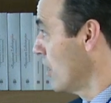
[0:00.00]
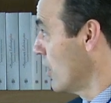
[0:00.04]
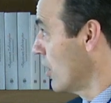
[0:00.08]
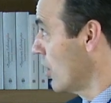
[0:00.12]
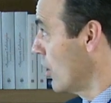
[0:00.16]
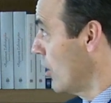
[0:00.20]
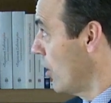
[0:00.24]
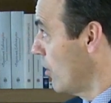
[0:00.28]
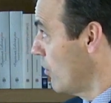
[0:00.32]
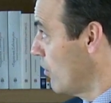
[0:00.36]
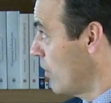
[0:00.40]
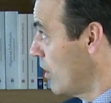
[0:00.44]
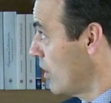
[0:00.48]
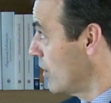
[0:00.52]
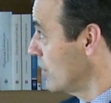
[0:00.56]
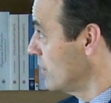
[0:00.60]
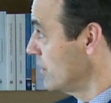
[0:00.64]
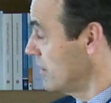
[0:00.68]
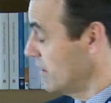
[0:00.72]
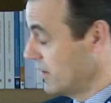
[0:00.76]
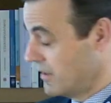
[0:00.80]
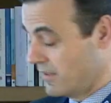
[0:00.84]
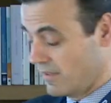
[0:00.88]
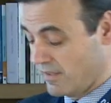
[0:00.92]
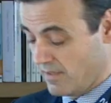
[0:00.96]
go on
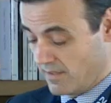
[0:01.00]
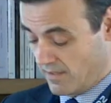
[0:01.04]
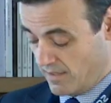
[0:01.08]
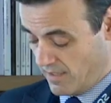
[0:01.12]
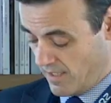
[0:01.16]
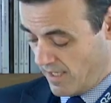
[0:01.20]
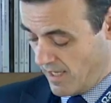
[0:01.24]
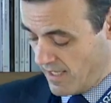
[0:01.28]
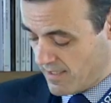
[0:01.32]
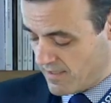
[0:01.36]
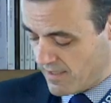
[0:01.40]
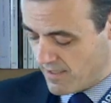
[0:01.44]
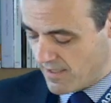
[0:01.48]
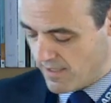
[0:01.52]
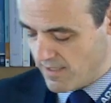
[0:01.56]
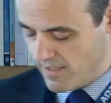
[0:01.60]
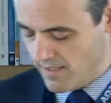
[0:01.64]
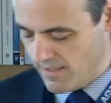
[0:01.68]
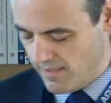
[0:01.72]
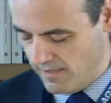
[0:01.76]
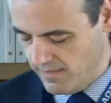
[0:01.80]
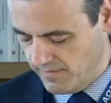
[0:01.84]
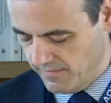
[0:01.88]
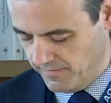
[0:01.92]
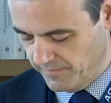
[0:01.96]
and
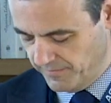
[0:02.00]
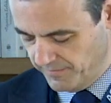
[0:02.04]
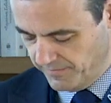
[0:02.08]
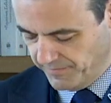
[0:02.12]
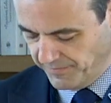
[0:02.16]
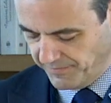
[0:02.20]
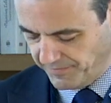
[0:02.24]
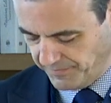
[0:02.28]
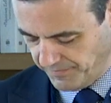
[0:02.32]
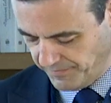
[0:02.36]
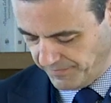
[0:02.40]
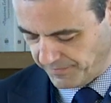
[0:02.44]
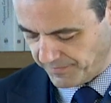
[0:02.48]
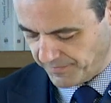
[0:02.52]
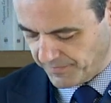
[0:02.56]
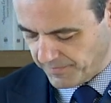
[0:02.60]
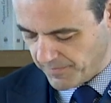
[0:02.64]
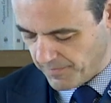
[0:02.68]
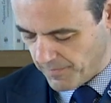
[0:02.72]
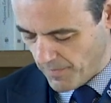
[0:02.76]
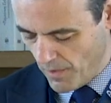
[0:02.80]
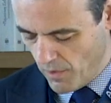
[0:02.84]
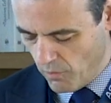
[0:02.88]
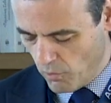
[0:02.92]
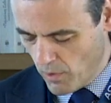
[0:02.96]
see
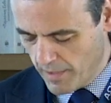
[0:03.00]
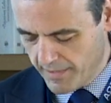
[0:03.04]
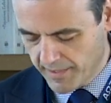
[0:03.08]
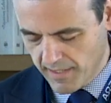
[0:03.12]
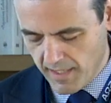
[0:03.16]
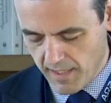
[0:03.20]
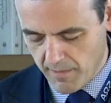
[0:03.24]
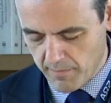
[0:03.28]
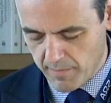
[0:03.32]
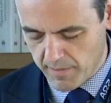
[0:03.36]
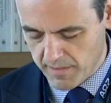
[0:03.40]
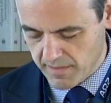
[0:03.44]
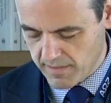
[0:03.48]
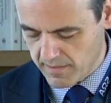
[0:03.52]
what happens.